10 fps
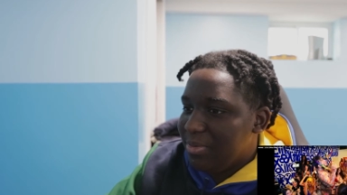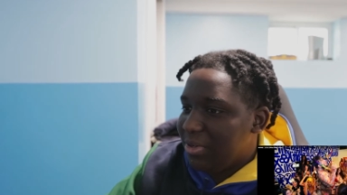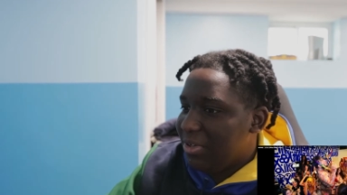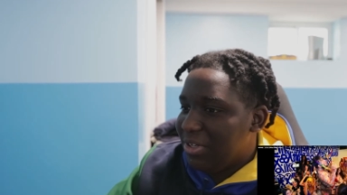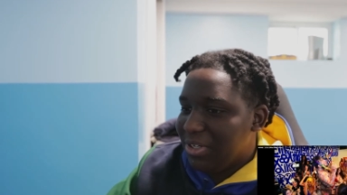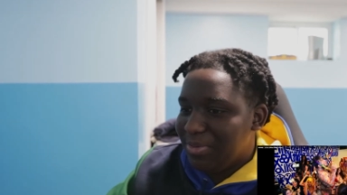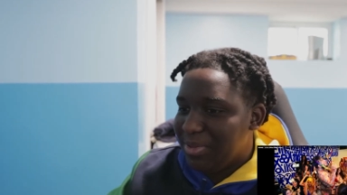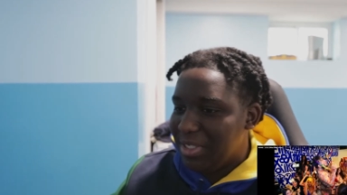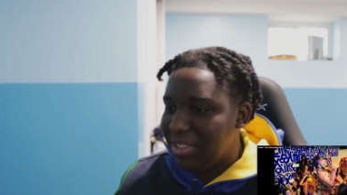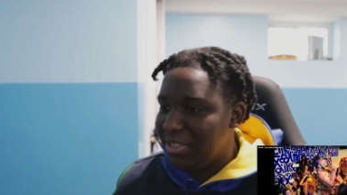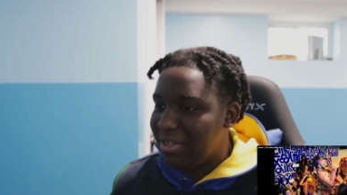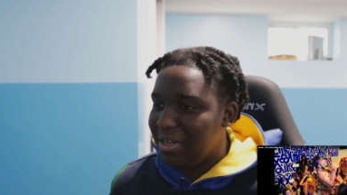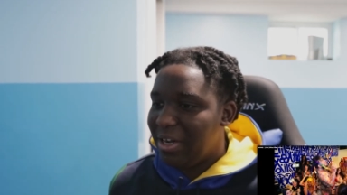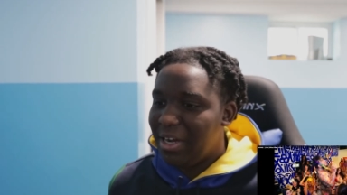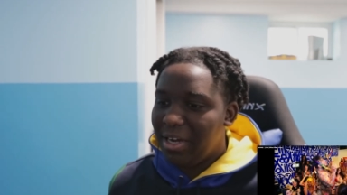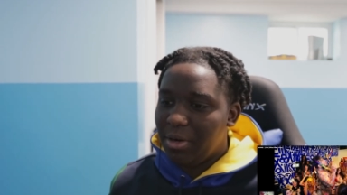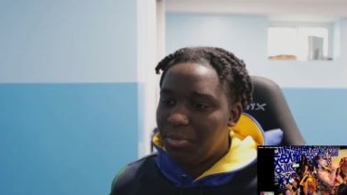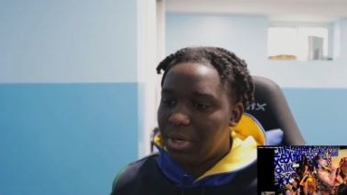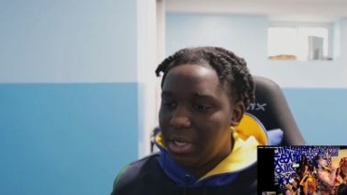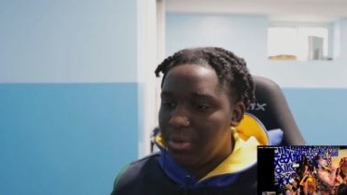Hold on, man. I
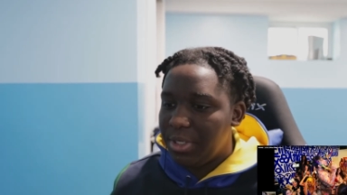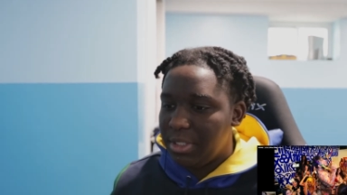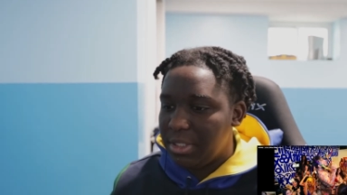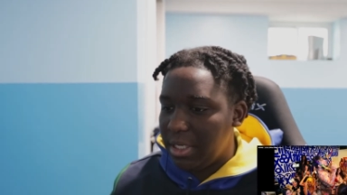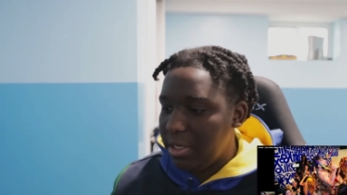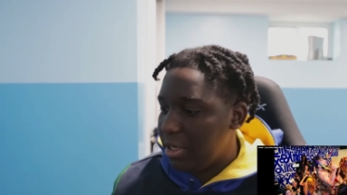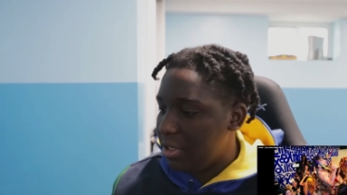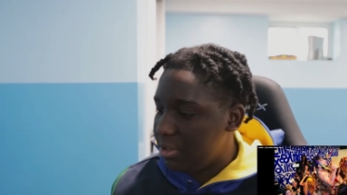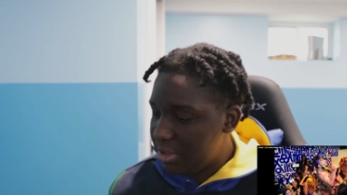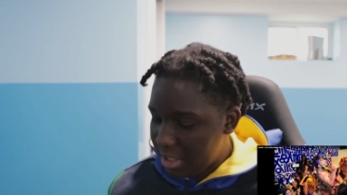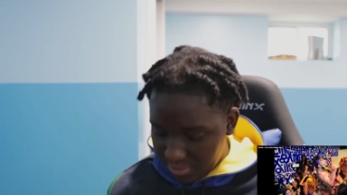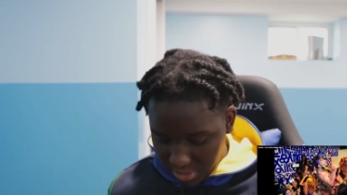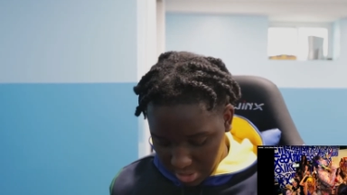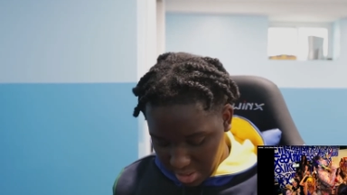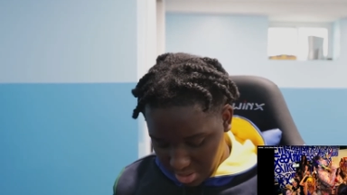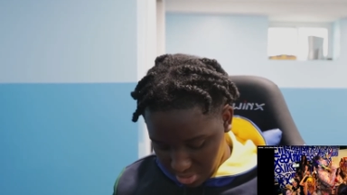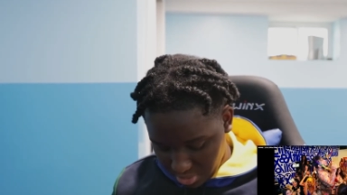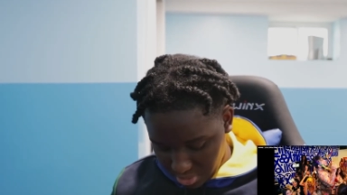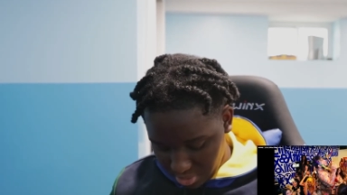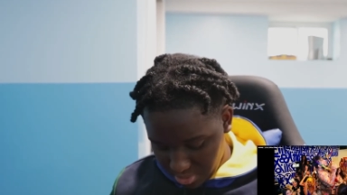want to hear what he's saying now. These headphones are kind
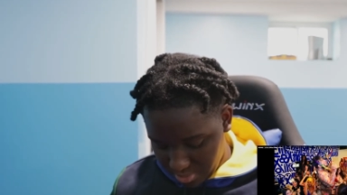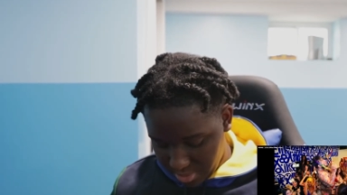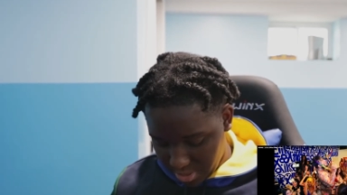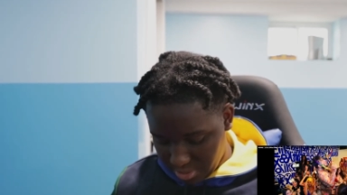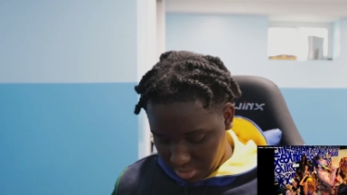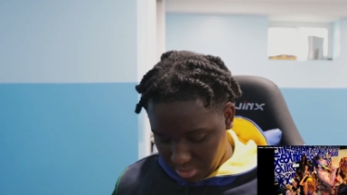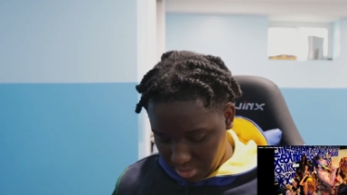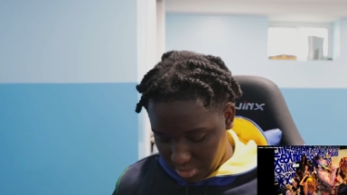of low, man.